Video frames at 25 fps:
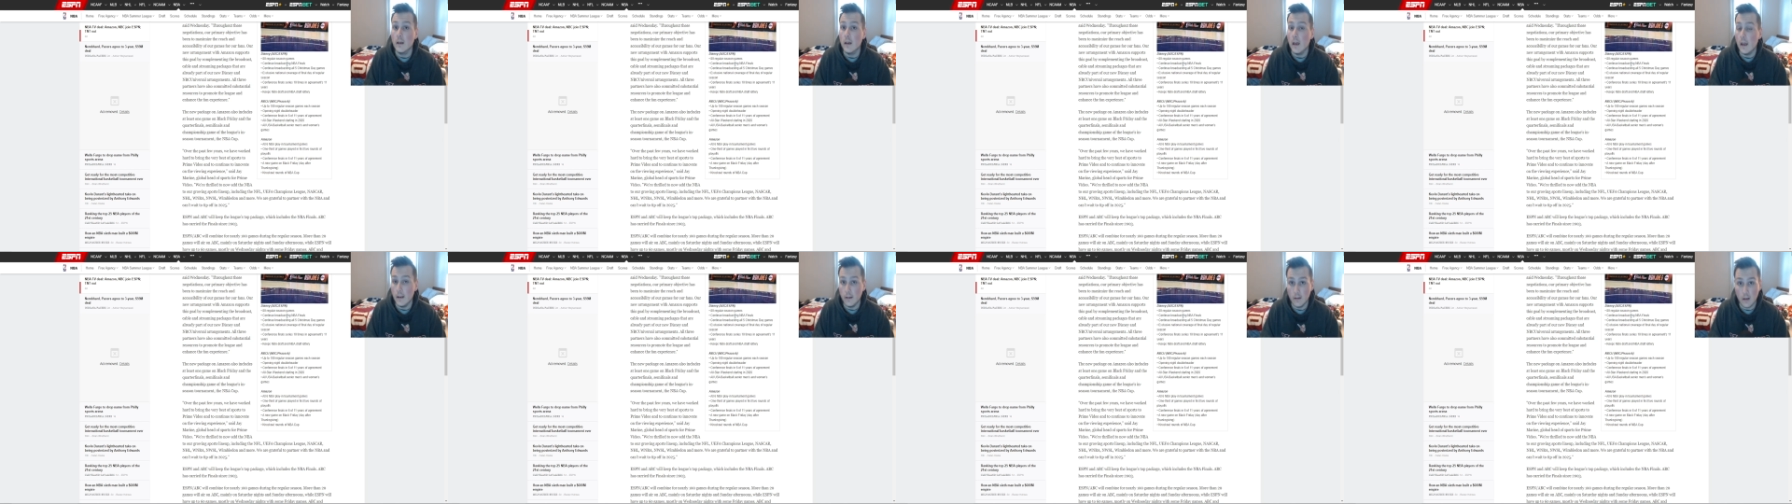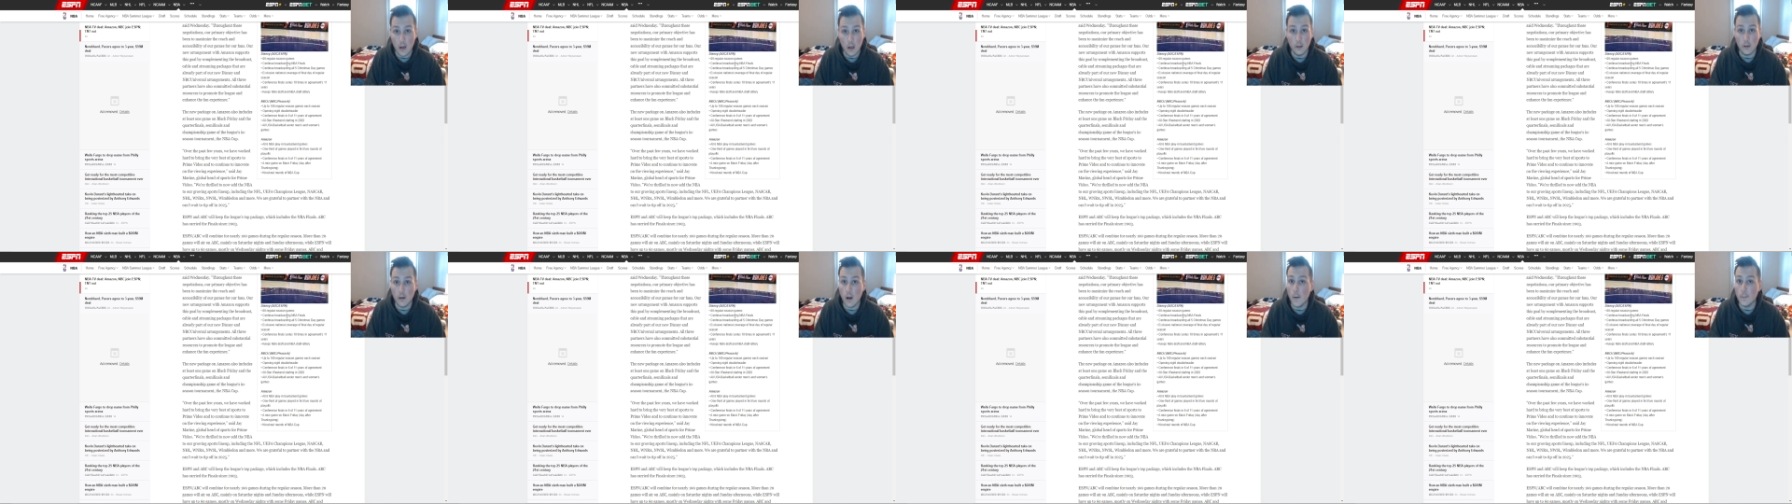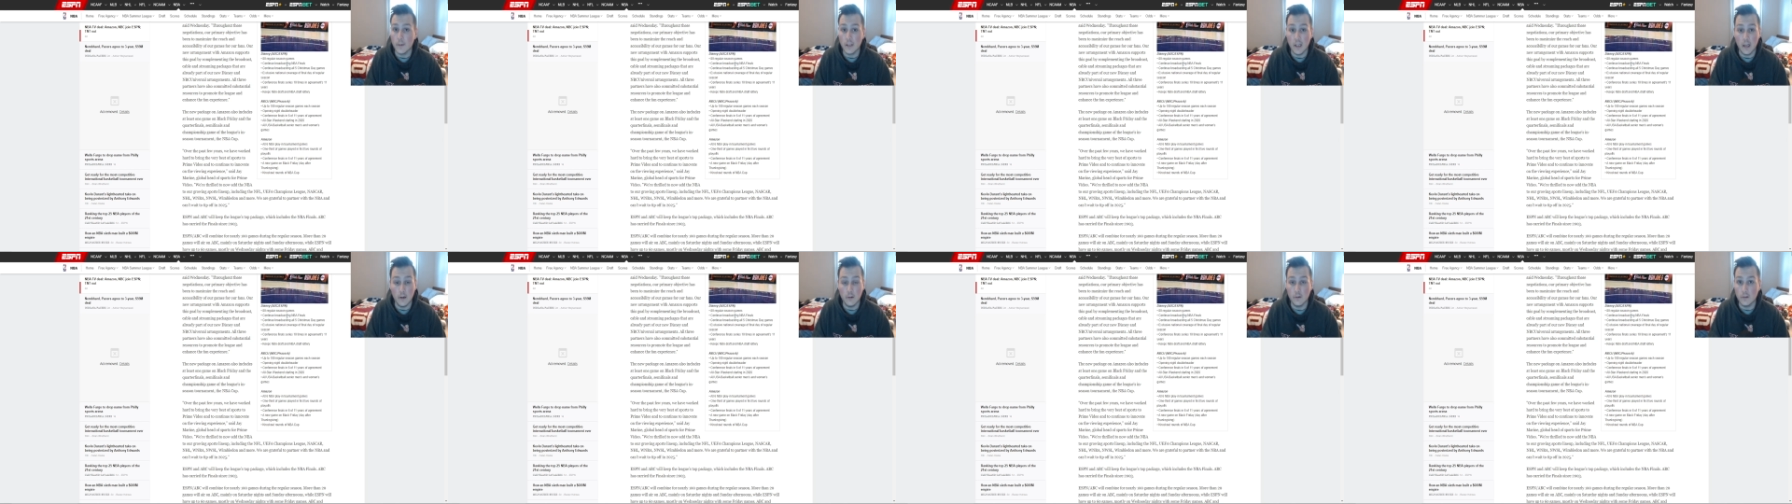and color
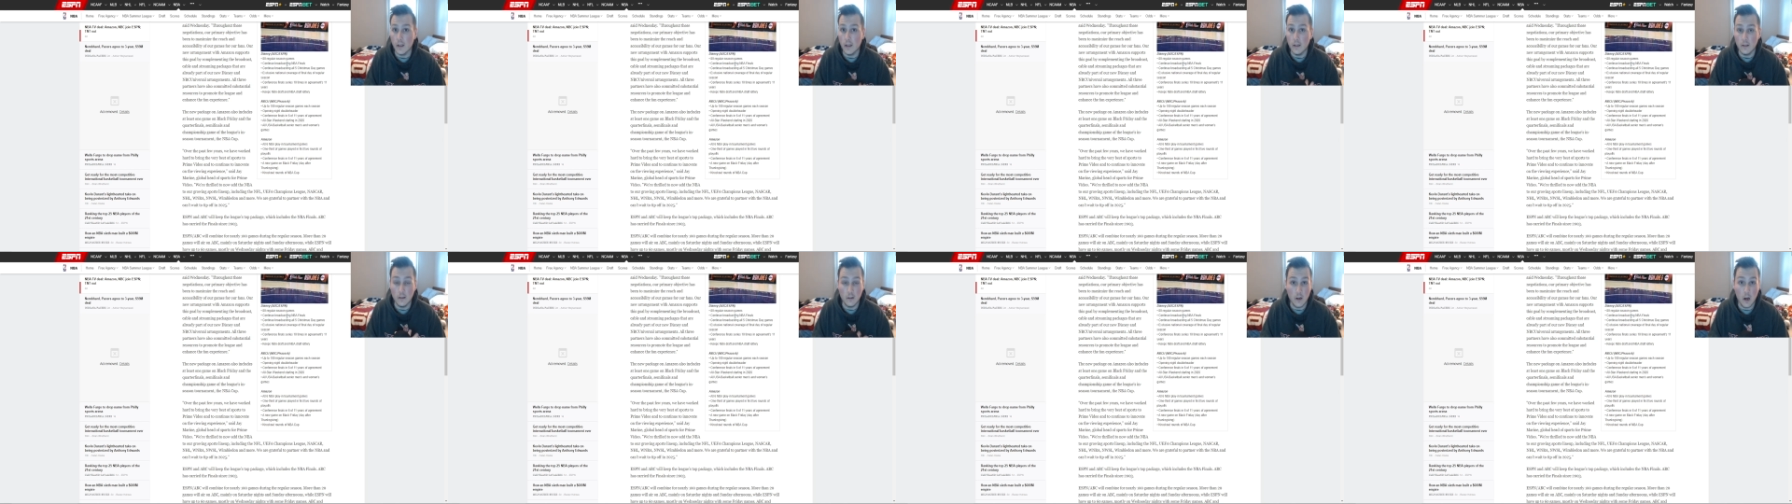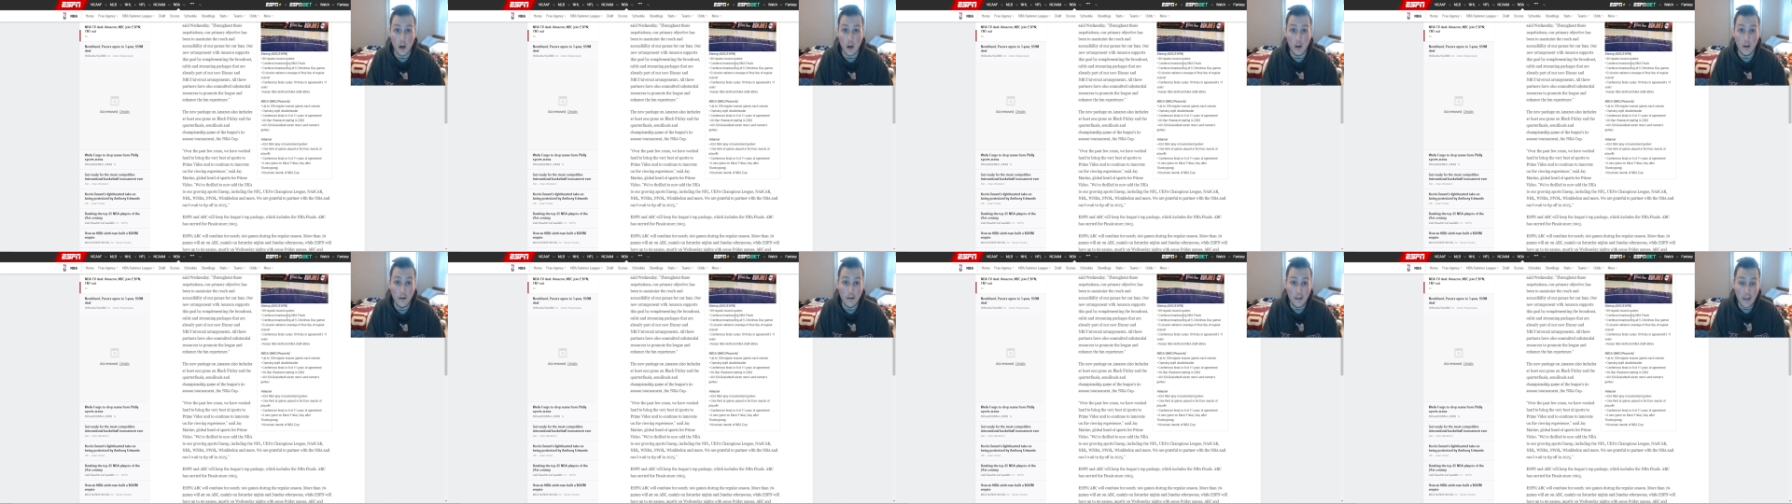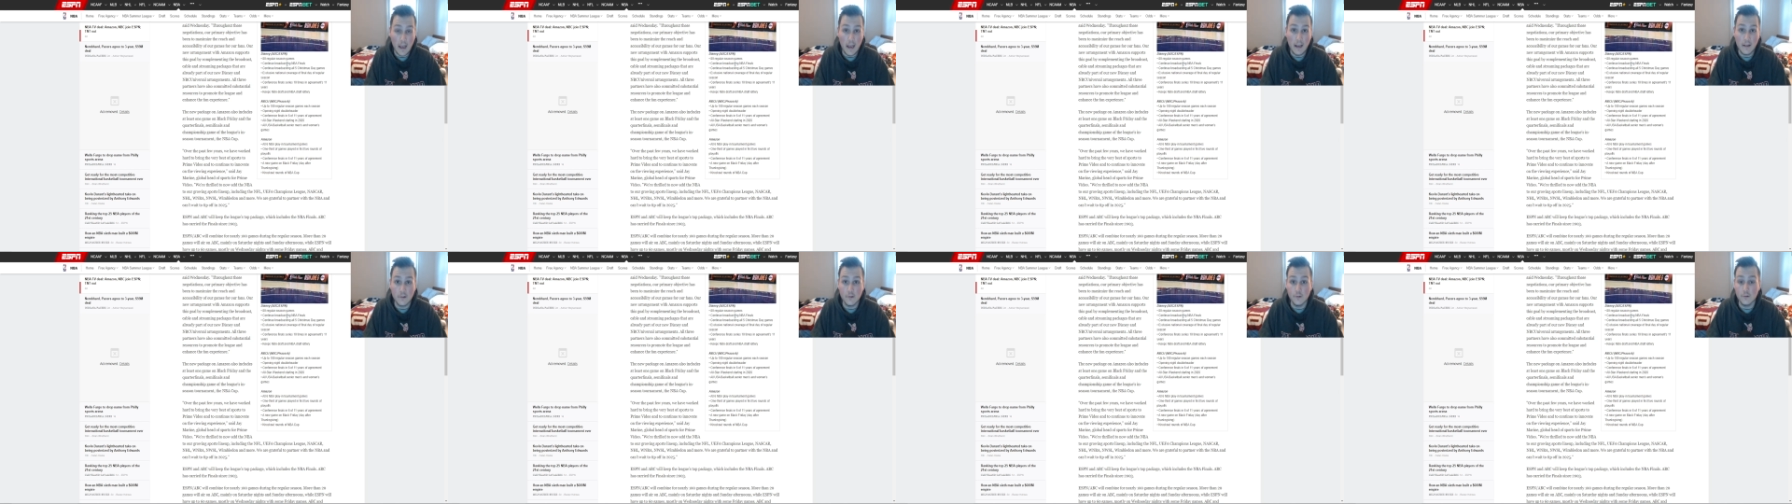commentators and co
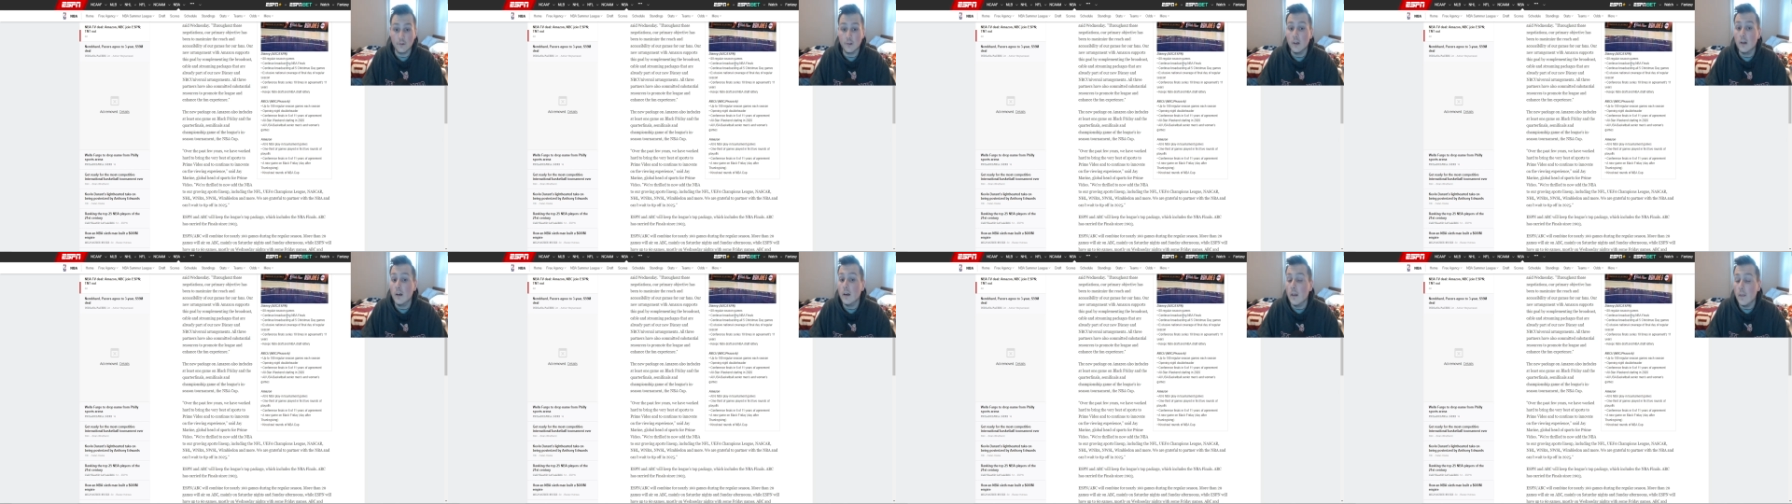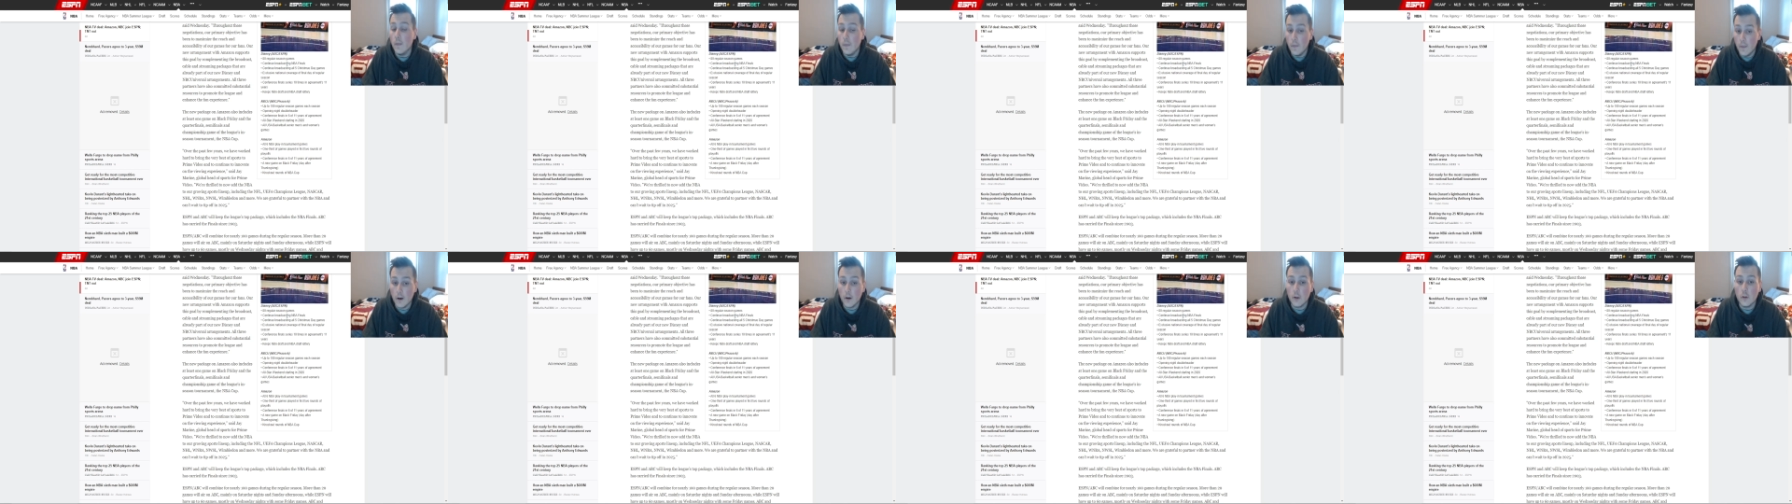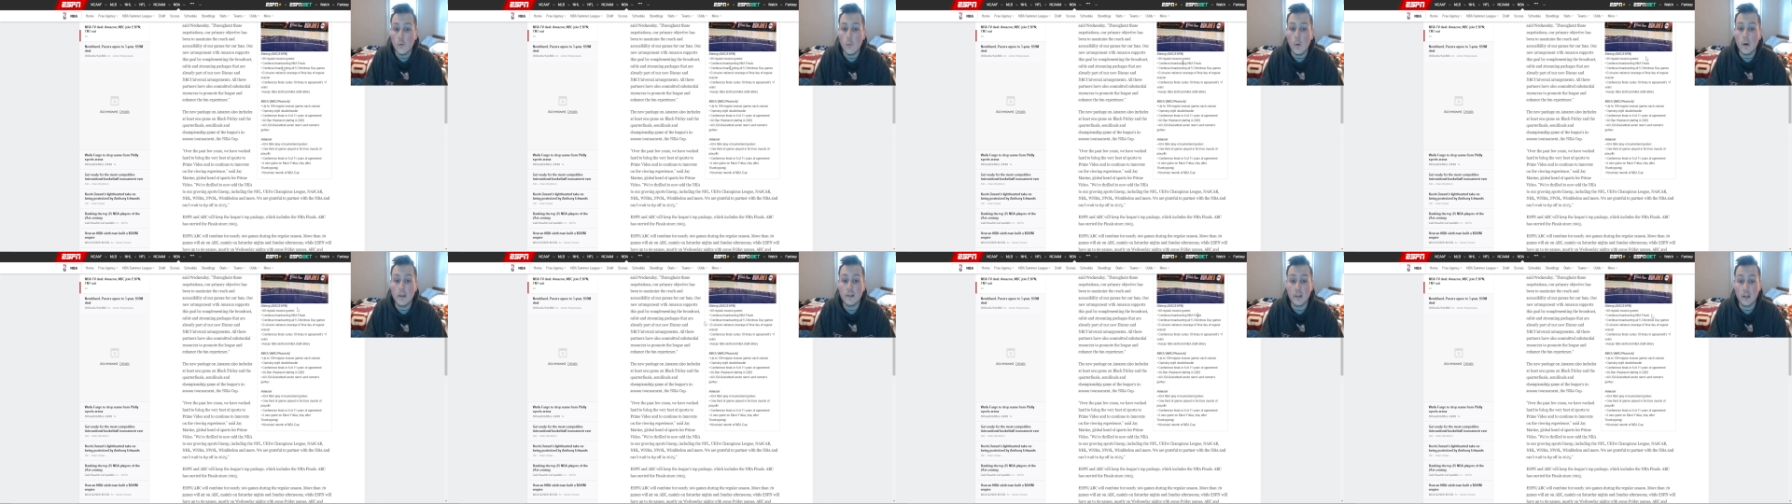casters. They're the
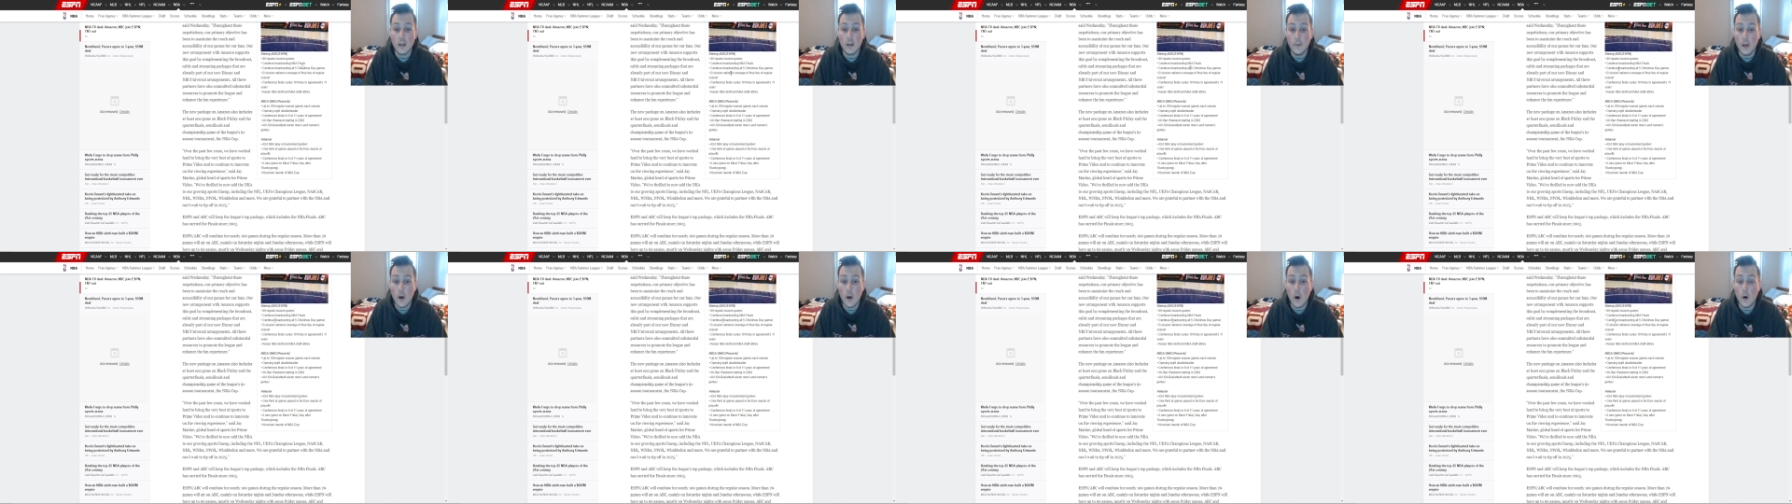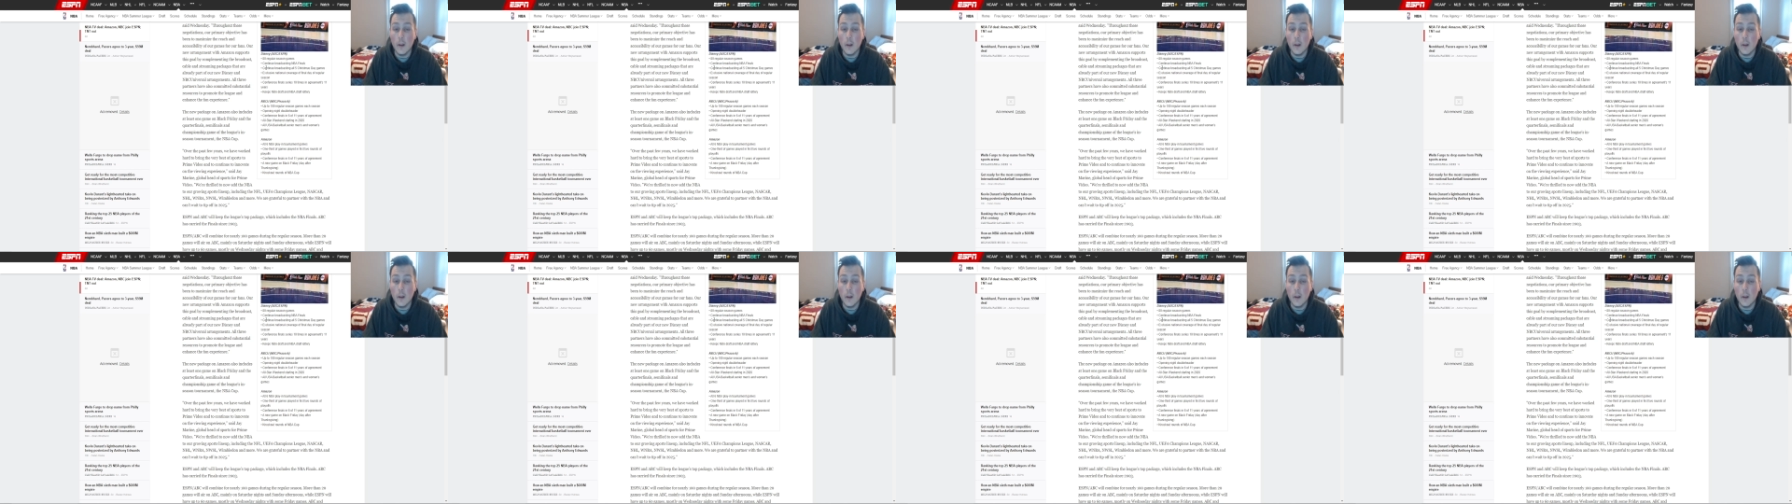ones that are going to be calling